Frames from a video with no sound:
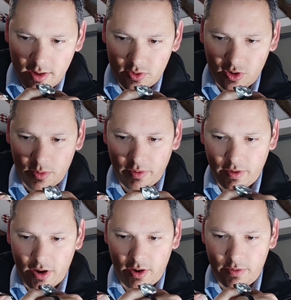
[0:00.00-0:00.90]
Try to be
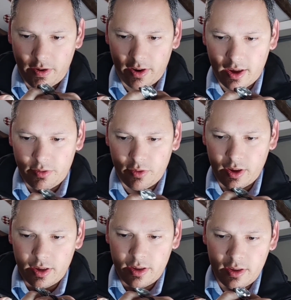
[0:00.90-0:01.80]
very, very careful
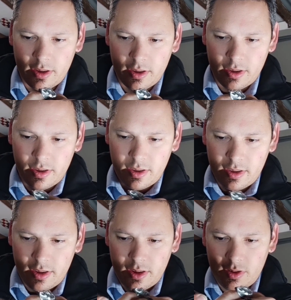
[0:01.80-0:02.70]
here.
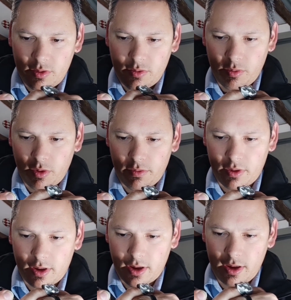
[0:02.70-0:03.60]
Remove the
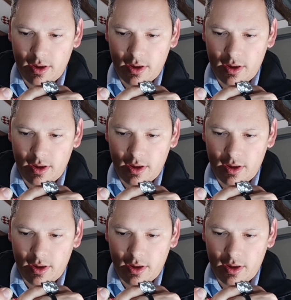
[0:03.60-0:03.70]
key.